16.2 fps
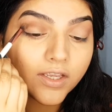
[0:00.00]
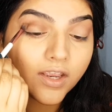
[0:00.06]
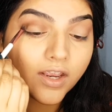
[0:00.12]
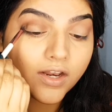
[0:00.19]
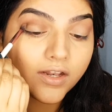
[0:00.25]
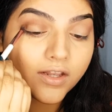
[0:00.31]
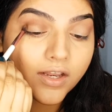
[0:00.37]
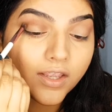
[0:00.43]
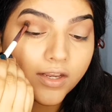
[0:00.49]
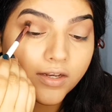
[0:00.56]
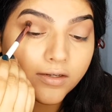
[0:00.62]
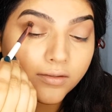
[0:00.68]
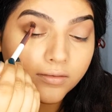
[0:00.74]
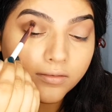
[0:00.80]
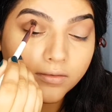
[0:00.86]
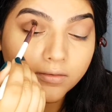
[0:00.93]
and
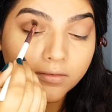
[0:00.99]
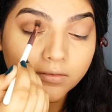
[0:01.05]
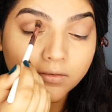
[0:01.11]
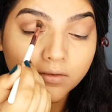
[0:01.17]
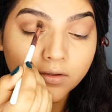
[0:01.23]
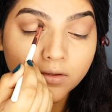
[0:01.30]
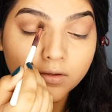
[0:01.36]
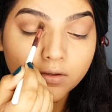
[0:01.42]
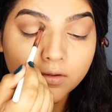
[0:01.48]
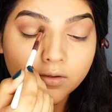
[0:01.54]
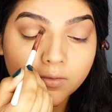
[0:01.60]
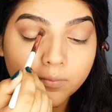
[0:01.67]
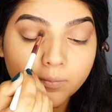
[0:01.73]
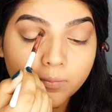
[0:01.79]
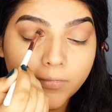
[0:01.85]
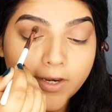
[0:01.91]
then
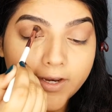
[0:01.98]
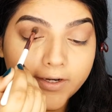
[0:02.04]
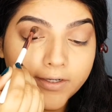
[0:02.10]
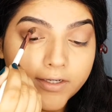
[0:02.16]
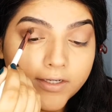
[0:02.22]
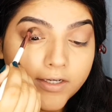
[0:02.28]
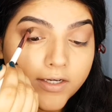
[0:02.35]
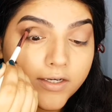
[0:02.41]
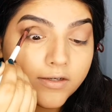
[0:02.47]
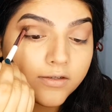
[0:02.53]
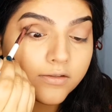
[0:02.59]
blend it.